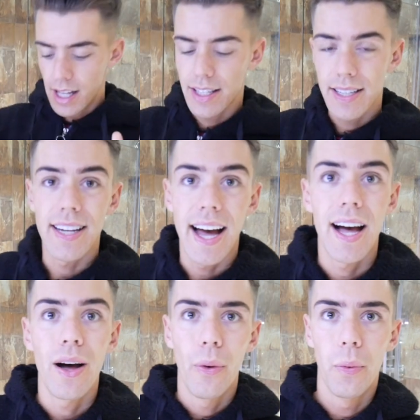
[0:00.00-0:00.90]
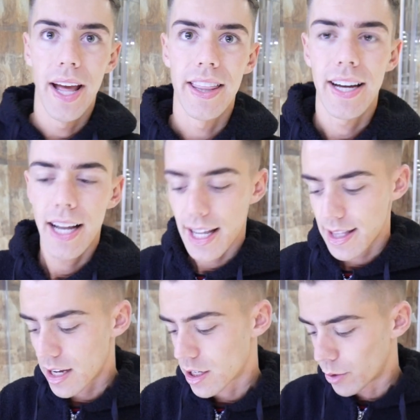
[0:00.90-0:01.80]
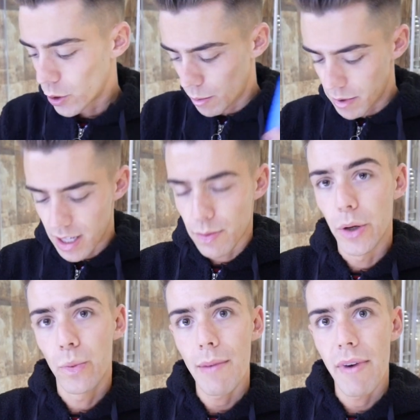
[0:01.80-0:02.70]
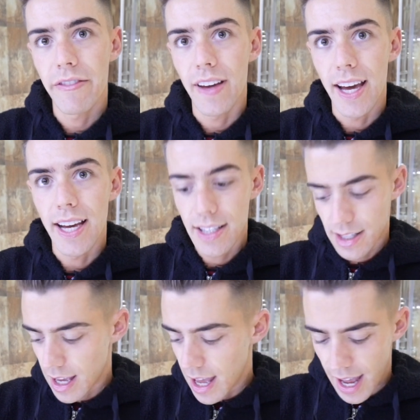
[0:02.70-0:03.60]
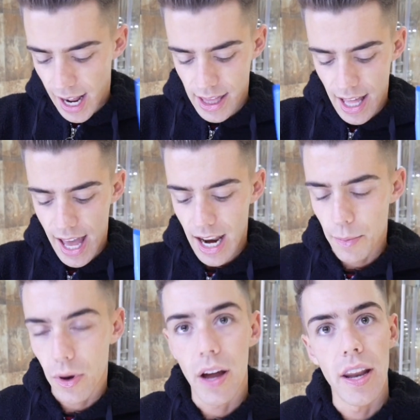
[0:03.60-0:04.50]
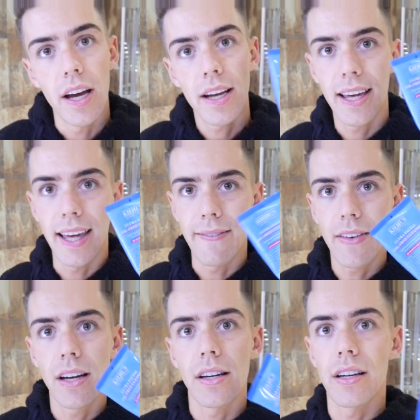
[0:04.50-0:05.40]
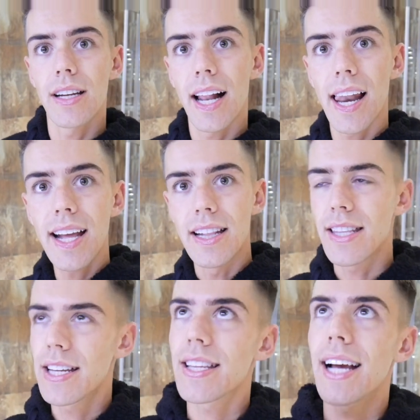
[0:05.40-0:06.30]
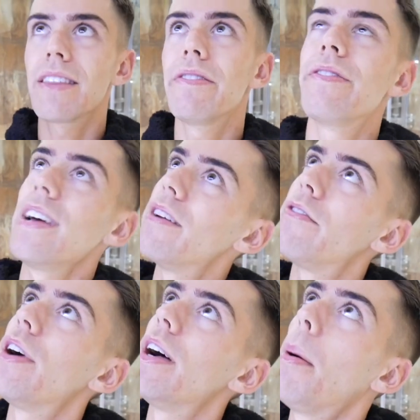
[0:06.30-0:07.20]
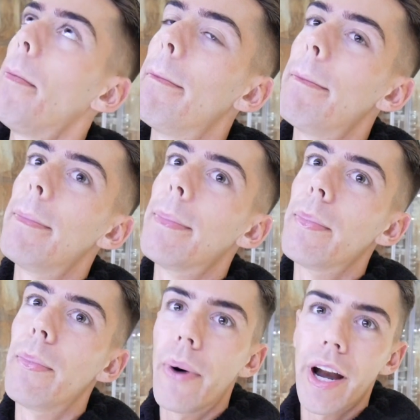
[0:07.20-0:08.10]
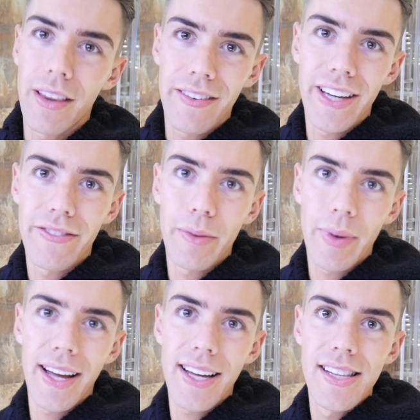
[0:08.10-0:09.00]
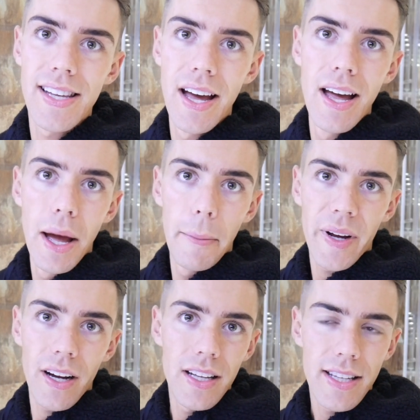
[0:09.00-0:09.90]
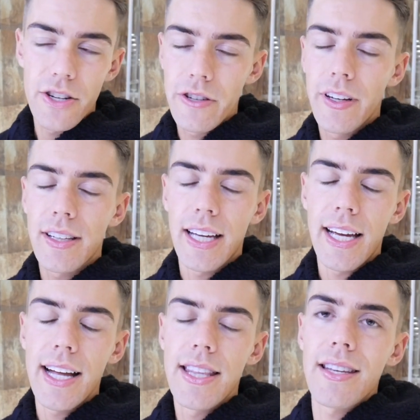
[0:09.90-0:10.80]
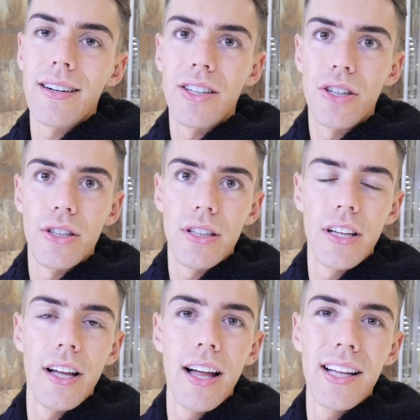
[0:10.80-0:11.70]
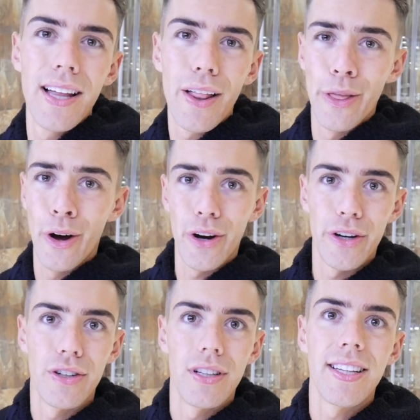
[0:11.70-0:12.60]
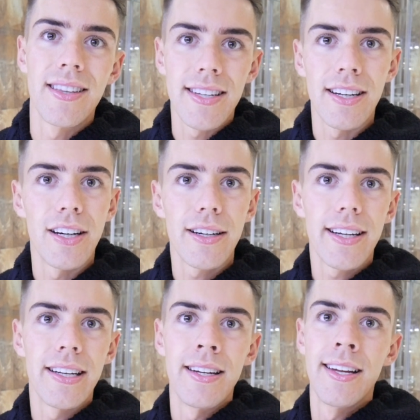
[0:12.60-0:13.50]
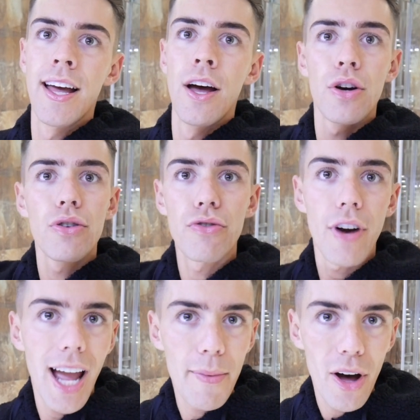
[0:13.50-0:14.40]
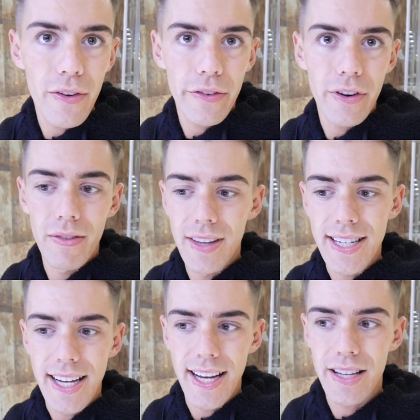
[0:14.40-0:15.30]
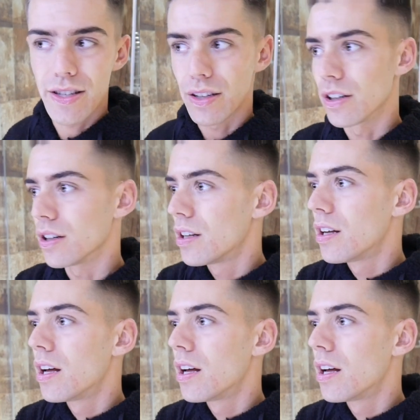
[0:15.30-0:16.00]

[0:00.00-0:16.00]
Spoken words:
start with a cleanser. So I'm going to go in with this, I'm going to wet my face, and then I'm going to give a good cleanse. This is like the favourite, one of my favourite parts, because it just feels like it gets all the oil and dirt and grime off from the day. So